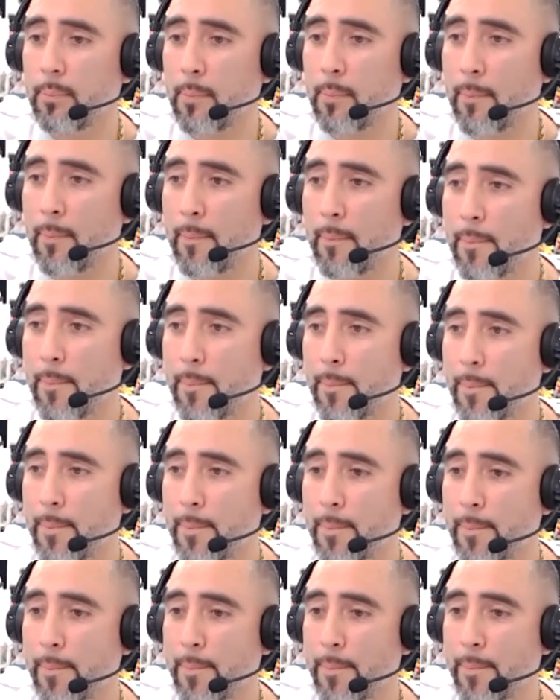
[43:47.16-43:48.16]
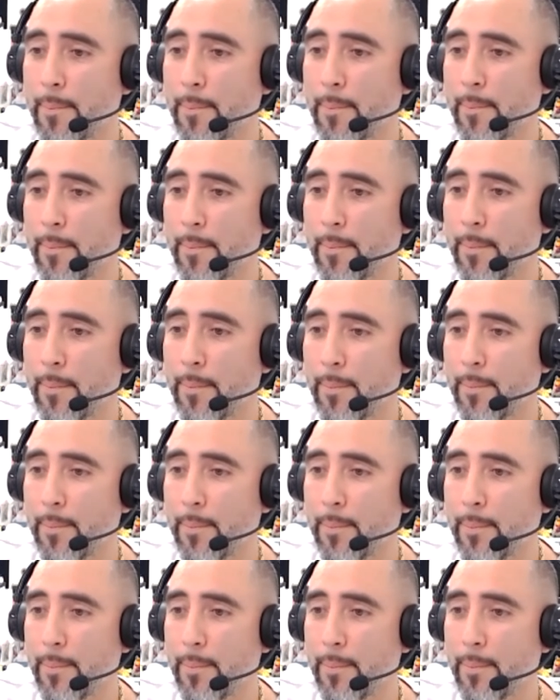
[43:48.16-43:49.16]

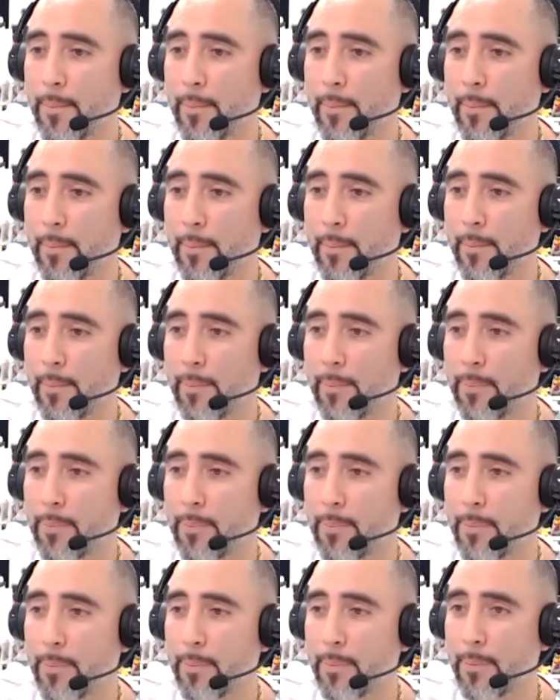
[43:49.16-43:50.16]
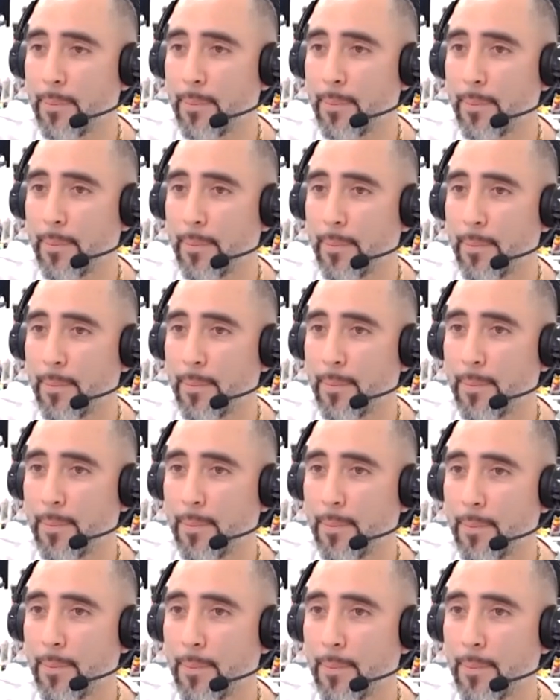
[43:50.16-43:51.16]

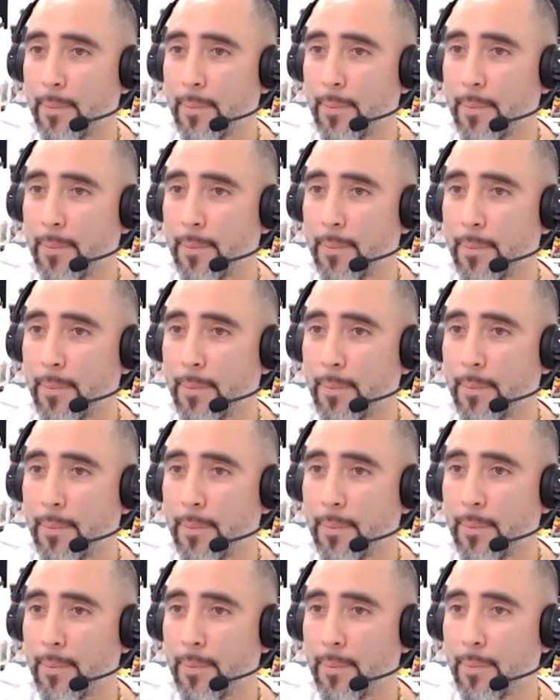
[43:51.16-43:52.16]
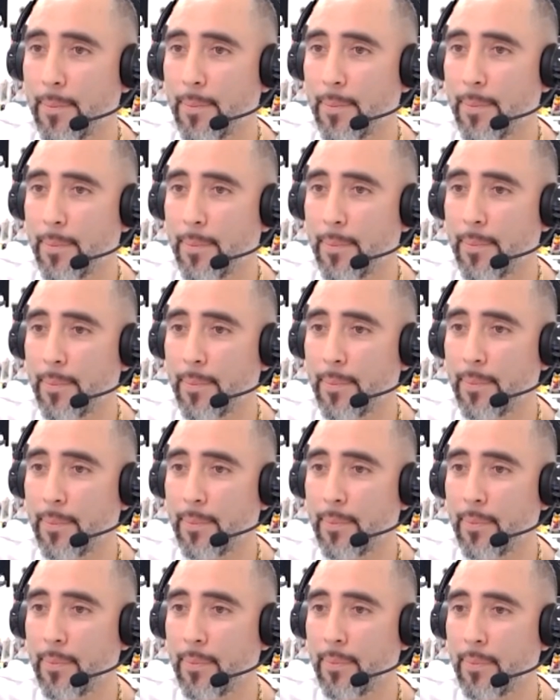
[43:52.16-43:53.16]

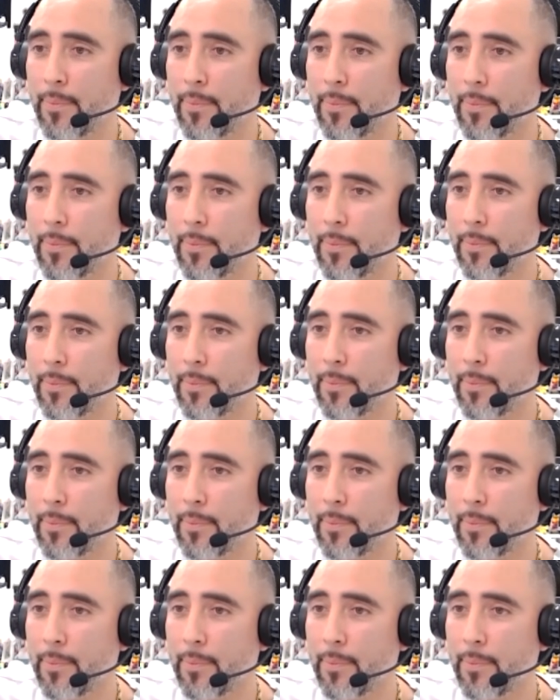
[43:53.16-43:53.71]
[no speech]